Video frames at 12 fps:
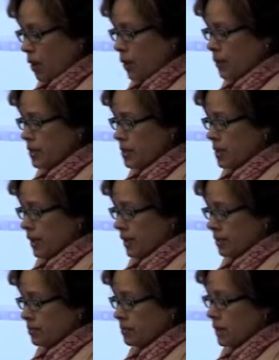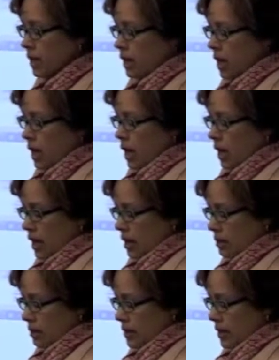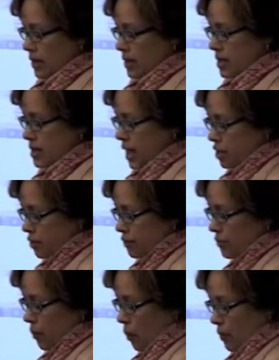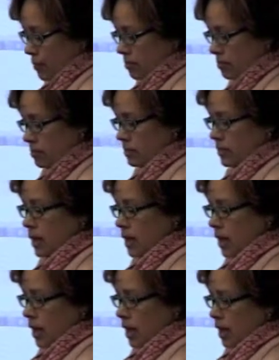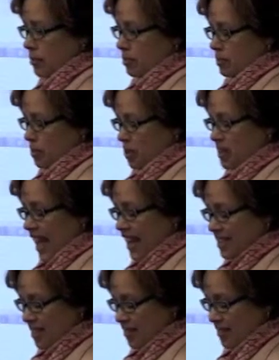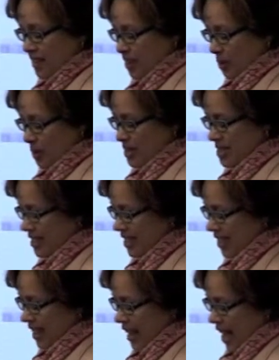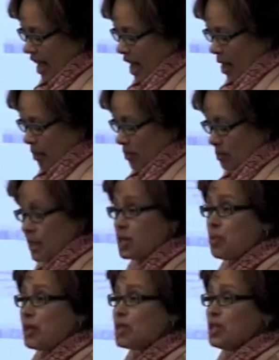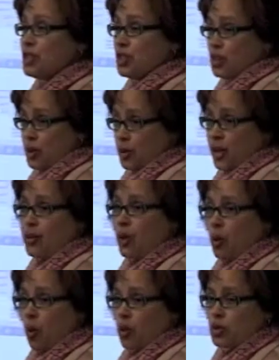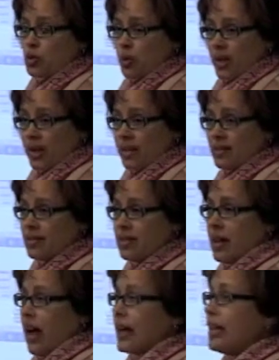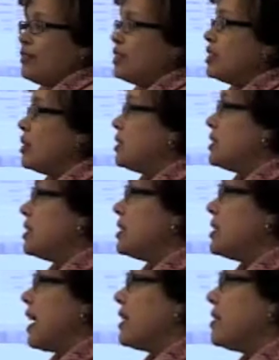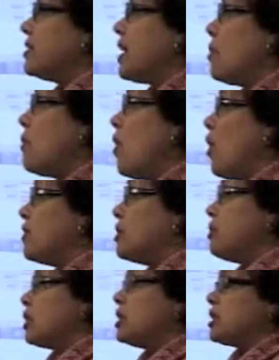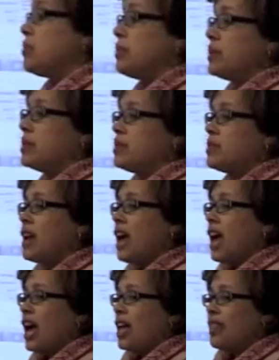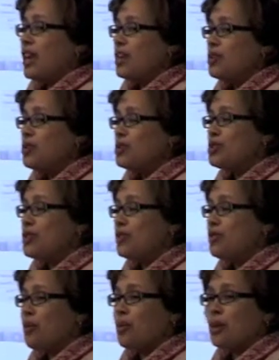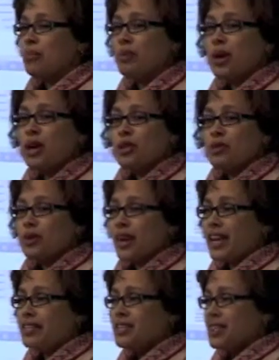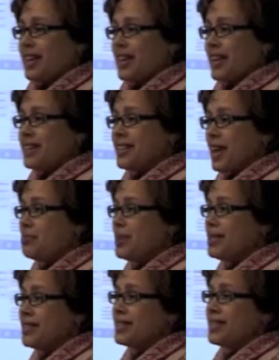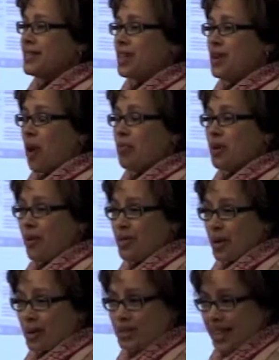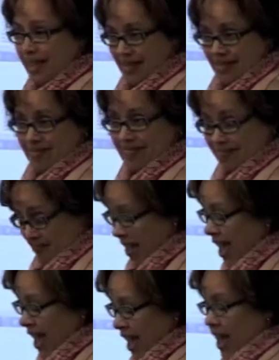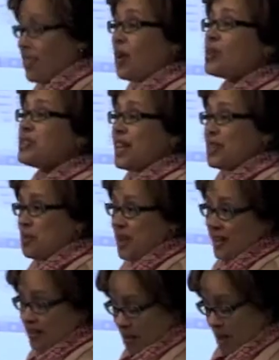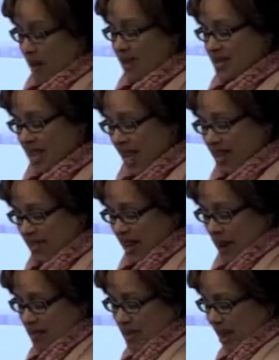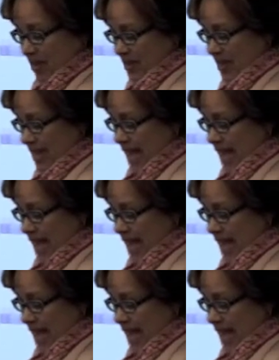on the screen. The discussion forum was actively used, especially during the course week. I even noticed that some of the participants, they used the forum to arrange their late night meetings in the lobby of the hotel, those that were from outside of Cape Town.